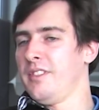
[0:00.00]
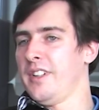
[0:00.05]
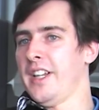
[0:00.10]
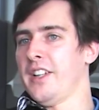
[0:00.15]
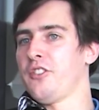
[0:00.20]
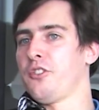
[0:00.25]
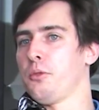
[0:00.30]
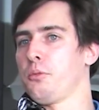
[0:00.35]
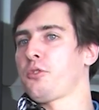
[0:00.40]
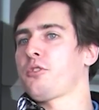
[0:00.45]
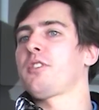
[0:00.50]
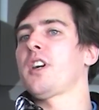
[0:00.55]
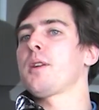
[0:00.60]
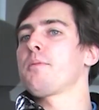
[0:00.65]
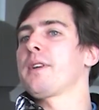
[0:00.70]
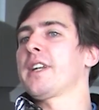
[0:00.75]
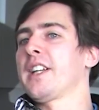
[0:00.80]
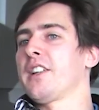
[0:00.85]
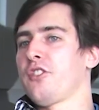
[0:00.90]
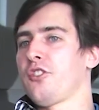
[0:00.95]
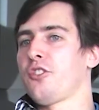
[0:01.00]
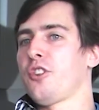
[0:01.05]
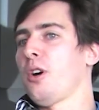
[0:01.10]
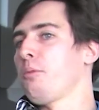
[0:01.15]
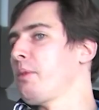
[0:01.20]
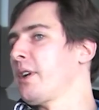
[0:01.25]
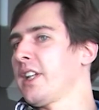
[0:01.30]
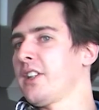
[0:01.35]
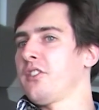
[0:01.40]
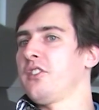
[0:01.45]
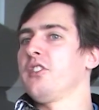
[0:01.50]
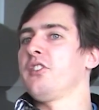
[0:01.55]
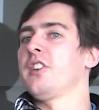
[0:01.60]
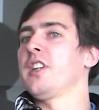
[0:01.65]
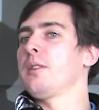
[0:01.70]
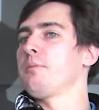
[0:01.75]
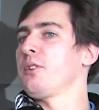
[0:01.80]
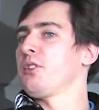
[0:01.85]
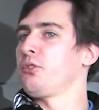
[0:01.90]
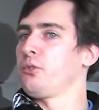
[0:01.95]
And subscribing and stopping is the
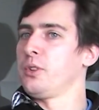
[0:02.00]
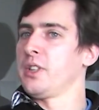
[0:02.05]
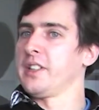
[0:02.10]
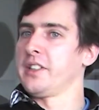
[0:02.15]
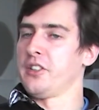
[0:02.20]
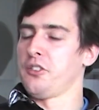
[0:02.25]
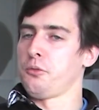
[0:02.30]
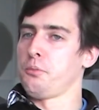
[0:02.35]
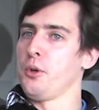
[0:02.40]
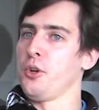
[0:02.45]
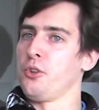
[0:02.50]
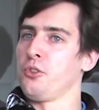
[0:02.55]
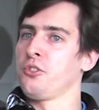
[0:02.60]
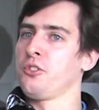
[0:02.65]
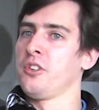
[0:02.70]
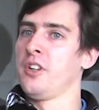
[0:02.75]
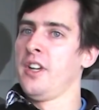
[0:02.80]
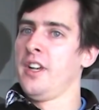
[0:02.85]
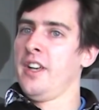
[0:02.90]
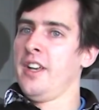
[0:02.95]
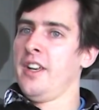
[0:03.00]
same as doing dispose.